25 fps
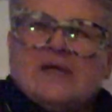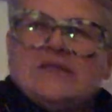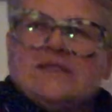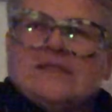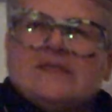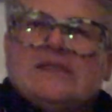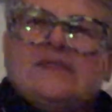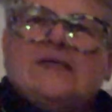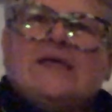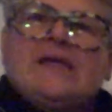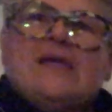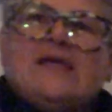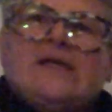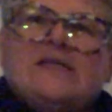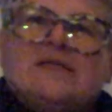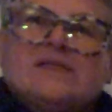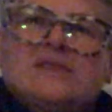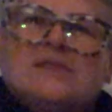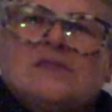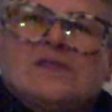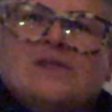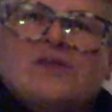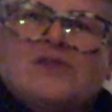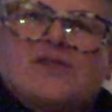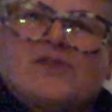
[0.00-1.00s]
Today
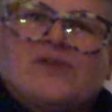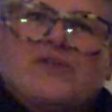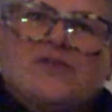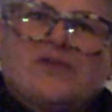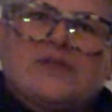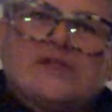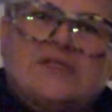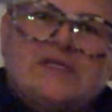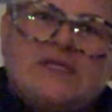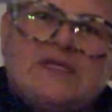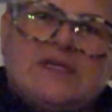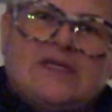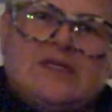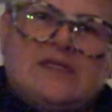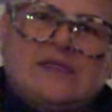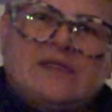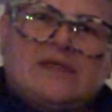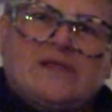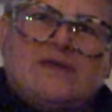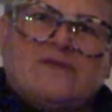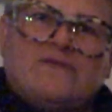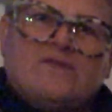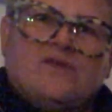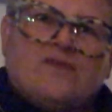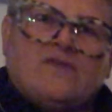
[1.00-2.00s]
is the
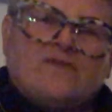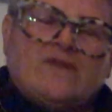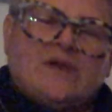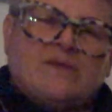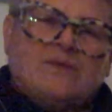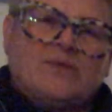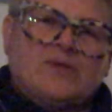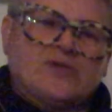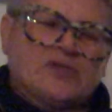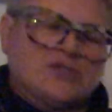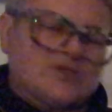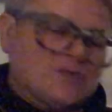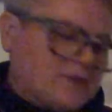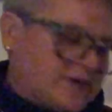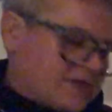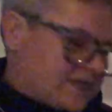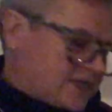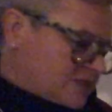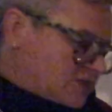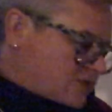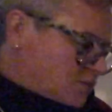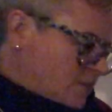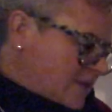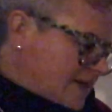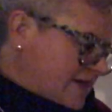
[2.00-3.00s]
13th of November
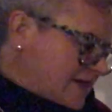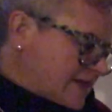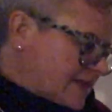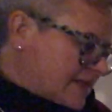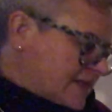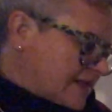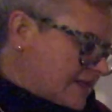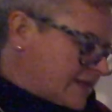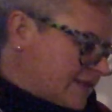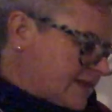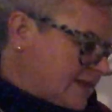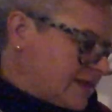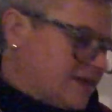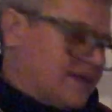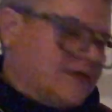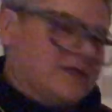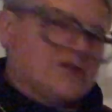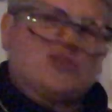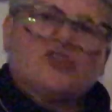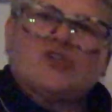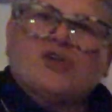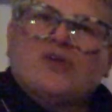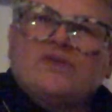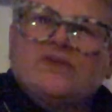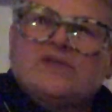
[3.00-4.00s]
2020, and I
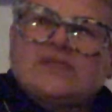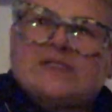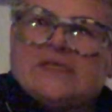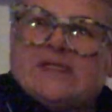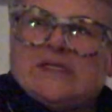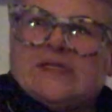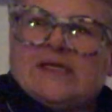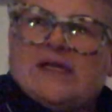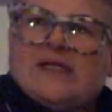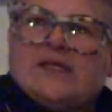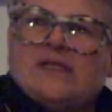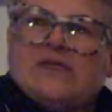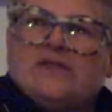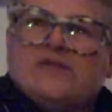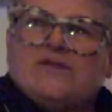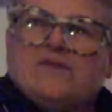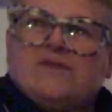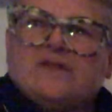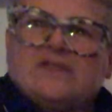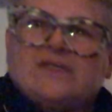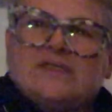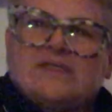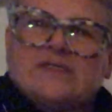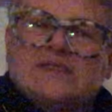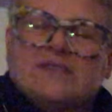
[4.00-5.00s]
chose today to do
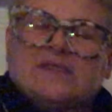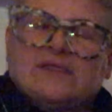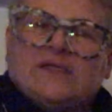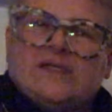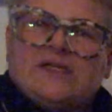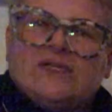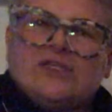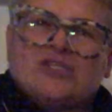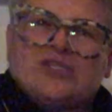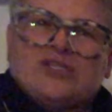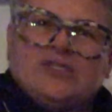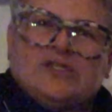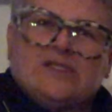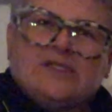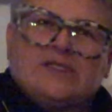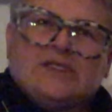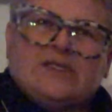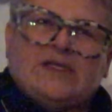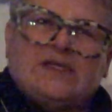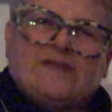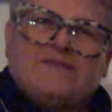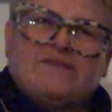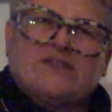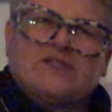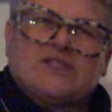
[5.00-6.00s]
the distillation to
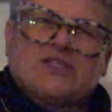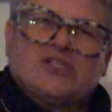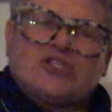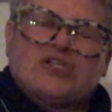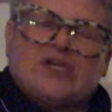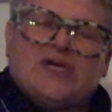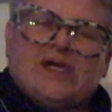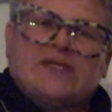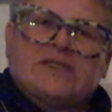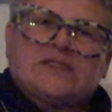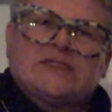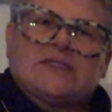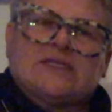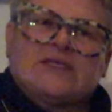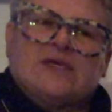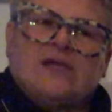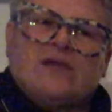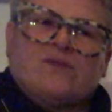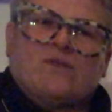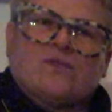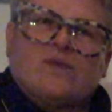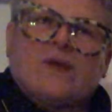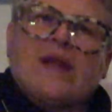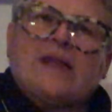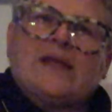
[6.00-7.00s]
give us a chance to
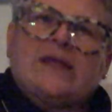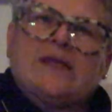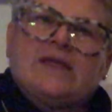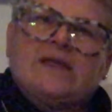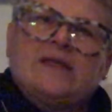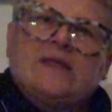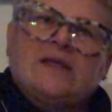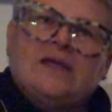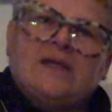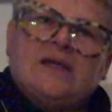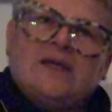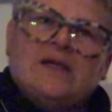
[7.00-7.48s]
get ready